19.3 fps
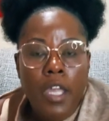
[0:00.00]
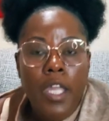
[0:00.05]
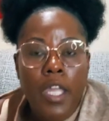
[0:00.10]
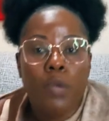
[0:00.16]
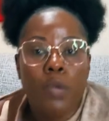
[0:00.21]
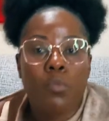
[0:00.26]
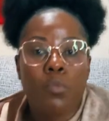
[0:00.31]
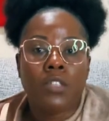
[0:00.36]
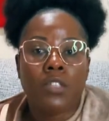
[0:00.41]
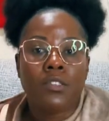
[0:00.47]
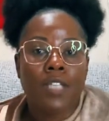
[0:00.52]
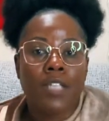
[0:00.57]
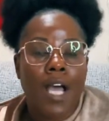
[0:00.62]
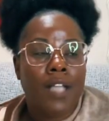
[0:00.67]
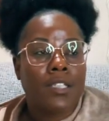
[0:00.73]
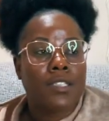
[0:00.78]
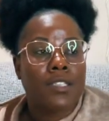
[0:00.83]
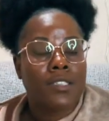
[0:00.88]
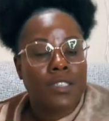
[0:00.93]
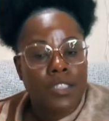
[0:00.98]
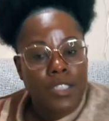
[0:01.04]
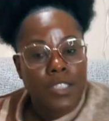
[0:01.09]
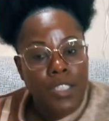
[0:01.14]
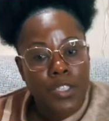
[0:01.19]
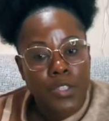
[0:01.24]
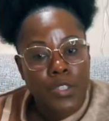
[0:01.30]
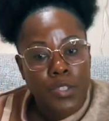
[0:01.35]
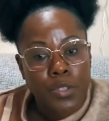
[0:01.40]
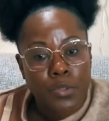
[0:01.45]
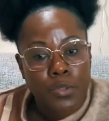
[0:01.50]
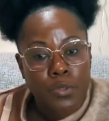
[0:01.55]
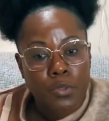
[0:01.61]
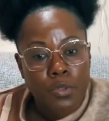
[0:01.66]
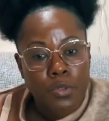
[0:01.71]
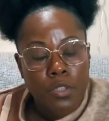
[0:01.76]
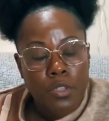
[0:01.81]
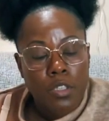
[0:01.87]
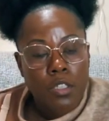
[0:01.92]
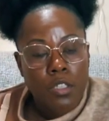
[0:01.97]
It will not continue
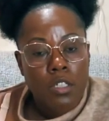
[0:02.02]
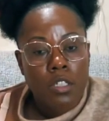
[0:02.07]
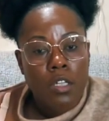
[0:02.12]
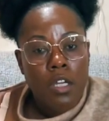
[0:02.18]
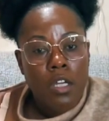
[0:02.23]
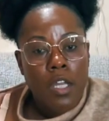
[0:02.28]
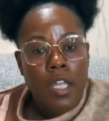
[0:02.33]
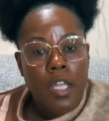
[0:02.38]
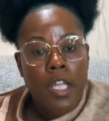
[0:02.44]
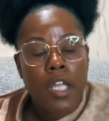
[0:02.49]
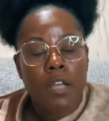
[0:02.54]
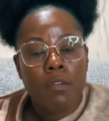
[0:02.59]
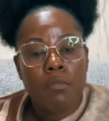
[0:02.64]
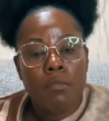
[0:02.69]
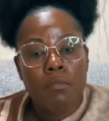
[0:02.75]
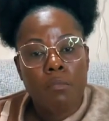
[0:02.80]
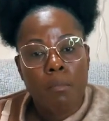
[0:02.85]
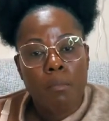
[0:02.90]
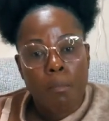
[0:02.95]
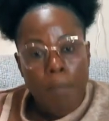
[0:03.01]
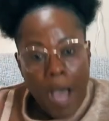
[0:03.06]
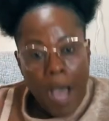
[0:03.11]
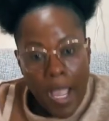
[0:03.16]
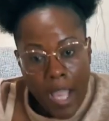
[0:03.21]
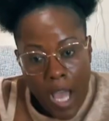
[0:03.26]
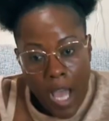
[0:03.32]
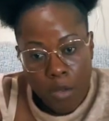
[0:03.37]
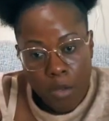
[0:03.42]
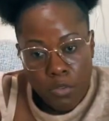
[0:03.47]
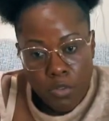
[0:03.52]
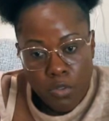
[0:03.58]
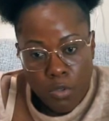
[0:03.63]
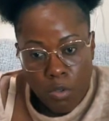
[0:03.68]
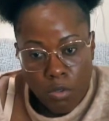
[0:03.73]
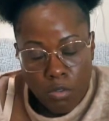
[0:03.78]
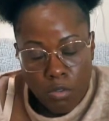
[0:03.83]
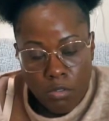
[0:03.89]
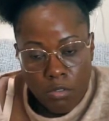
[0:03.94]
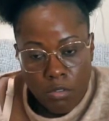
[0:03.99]
in my
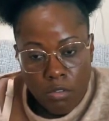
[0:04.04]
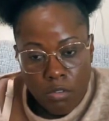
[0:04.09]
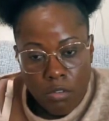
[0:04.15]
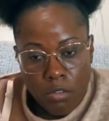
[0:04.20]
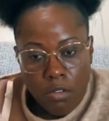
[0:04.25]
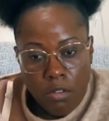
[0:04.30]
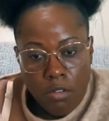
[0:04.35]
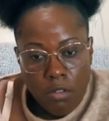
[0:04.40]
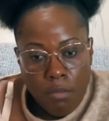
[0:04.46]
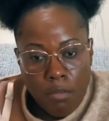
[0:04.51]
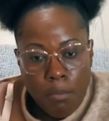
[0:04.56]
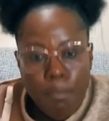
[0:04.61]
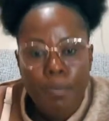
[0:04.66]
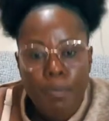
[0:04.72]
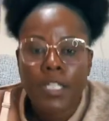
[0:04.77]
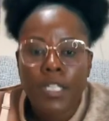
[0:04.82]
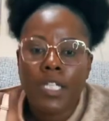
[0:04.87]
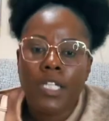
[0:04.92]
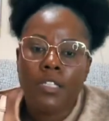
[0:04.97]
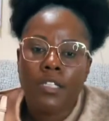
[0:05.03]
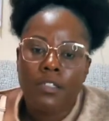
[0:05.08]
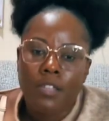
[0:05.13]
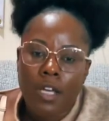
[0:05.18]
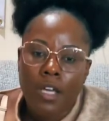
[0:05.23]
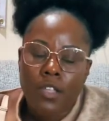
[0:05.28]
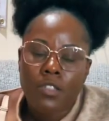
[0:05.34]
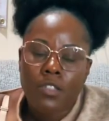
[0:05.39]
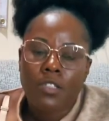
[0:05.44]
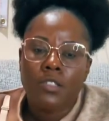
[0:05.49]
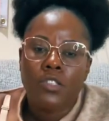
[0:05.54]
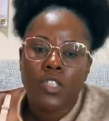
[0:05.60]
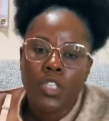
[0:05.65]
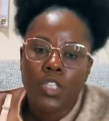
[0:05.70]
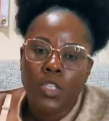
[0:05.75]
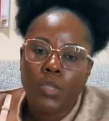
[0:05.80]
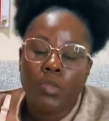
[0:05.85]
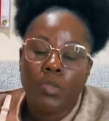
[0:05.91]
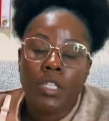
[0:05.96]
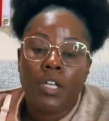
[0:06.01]
household, but it does
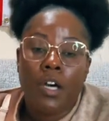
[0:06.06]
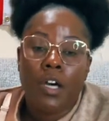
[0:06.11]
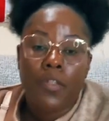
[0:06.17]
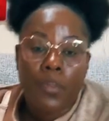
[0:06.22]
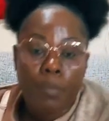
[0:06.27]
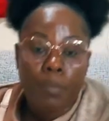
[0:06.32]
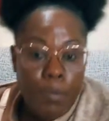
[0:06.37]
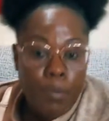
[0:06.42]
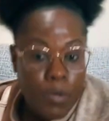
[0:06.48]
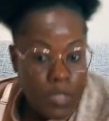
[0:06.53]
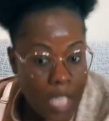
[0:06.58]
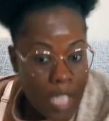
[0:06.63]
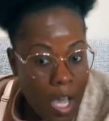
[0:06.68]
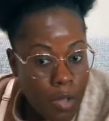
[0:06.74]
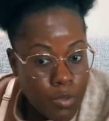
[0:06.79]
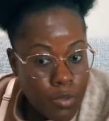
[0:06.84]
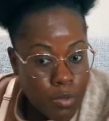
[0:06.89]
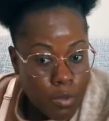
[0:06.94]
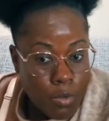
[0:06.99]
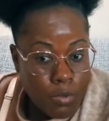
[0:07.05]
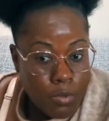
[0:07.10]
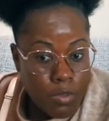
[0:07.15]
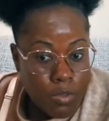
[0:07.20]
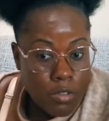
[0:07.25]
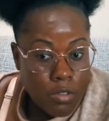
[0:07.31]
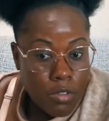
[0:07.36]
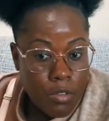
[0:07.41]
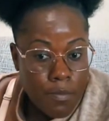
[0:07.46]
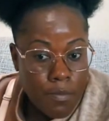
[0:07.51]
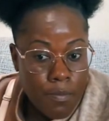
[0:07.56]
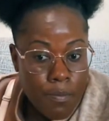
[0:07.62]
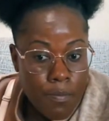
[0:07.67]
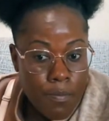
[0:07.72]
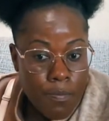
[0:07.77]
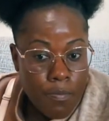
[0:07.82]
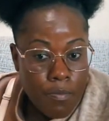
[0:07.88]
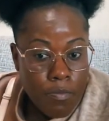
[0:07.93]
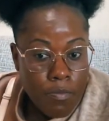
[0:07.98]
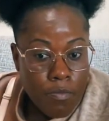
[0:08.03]
continue in other people's households. Mm
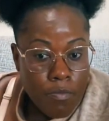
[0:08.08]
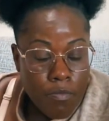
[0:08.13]
-hmm.